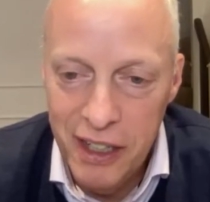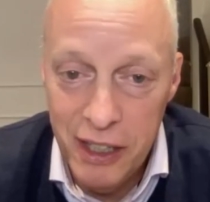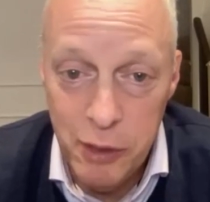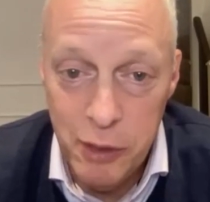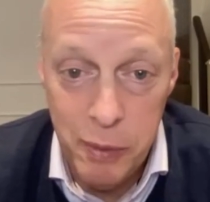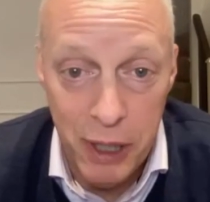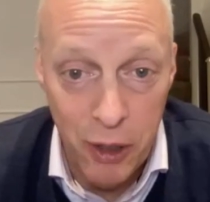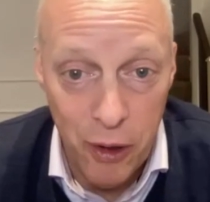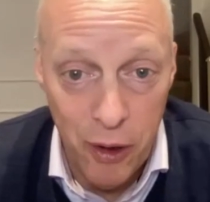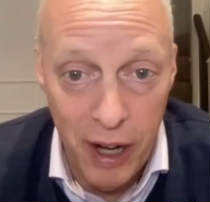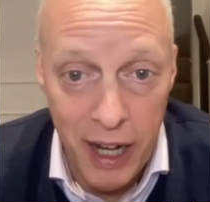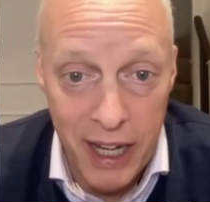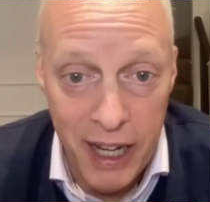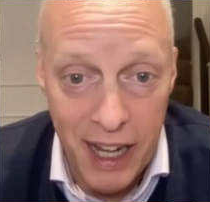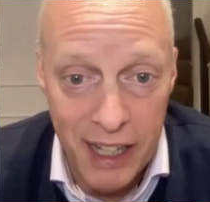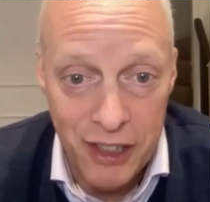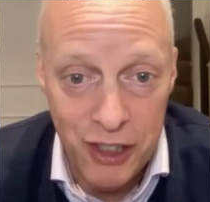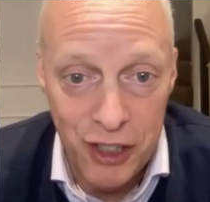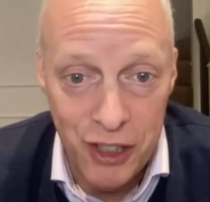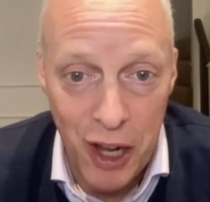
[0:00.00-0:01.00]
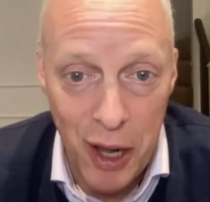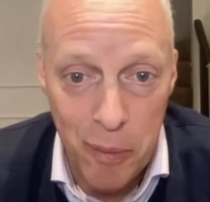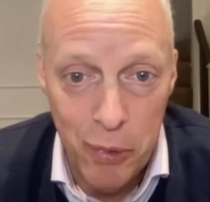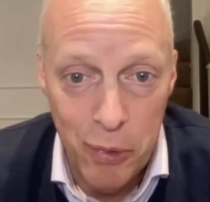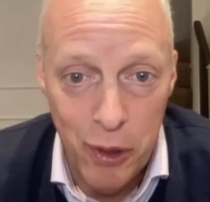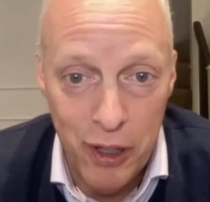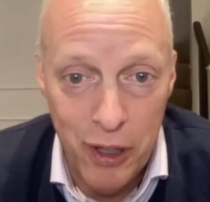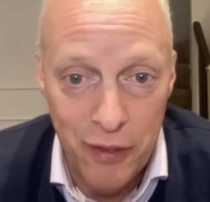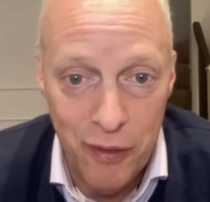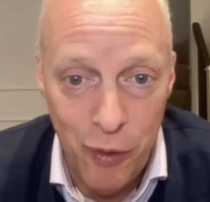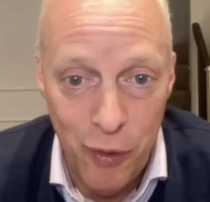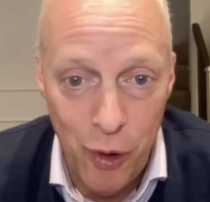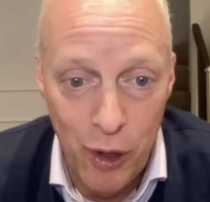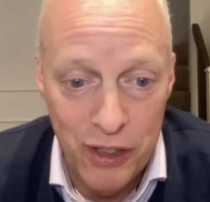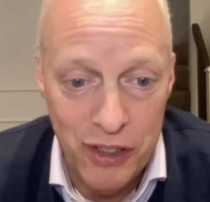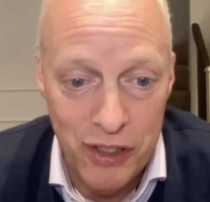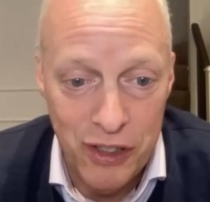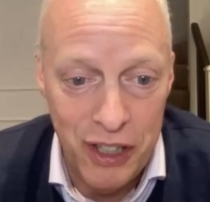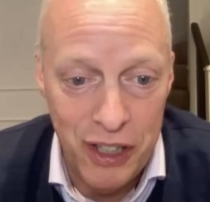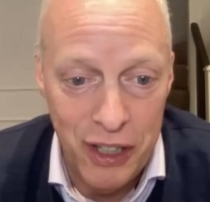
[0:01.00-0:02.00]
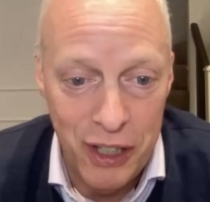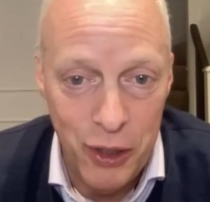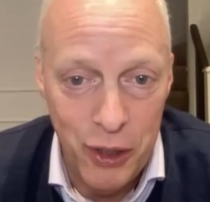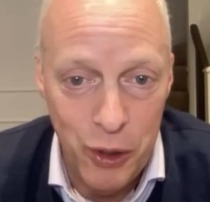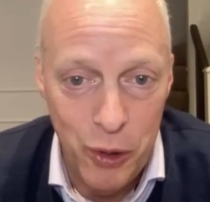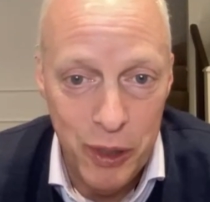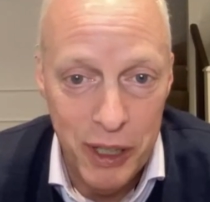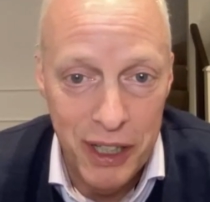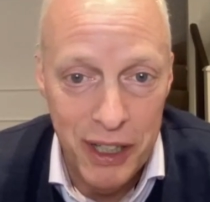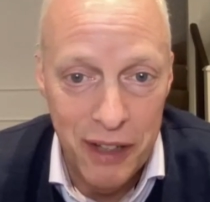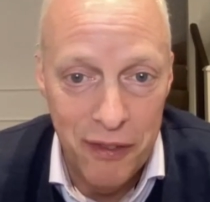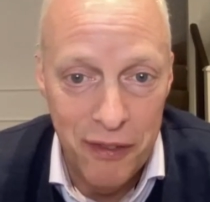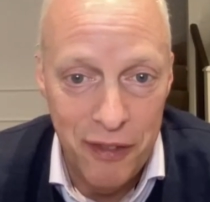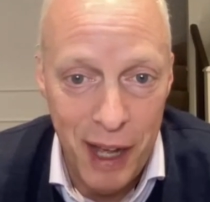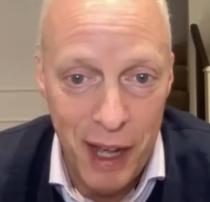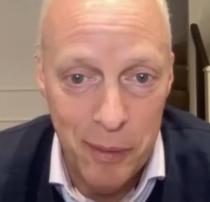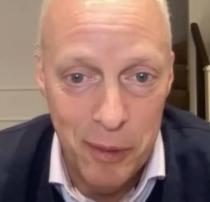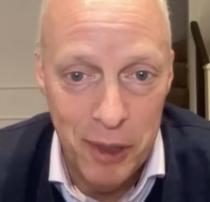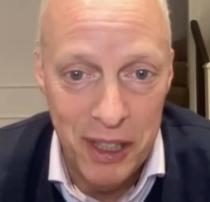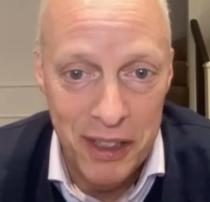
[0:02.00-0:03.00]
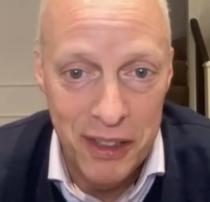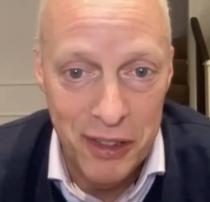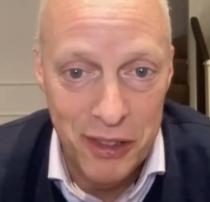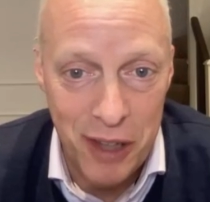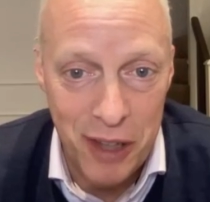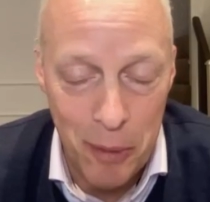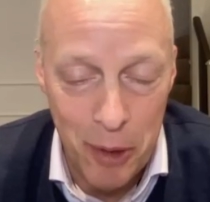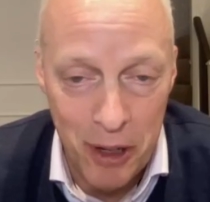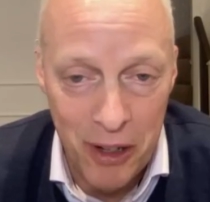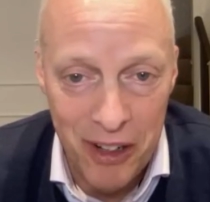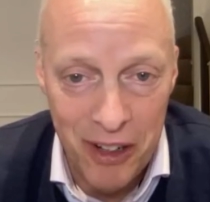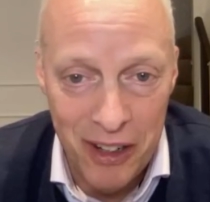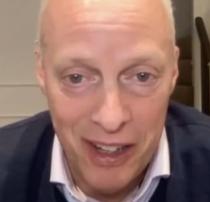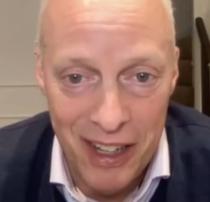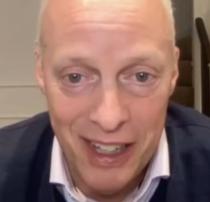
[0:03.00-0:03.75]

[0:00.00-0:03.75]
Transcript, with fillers: It's been great catching up. Looking forward to seeing you and the family this summer.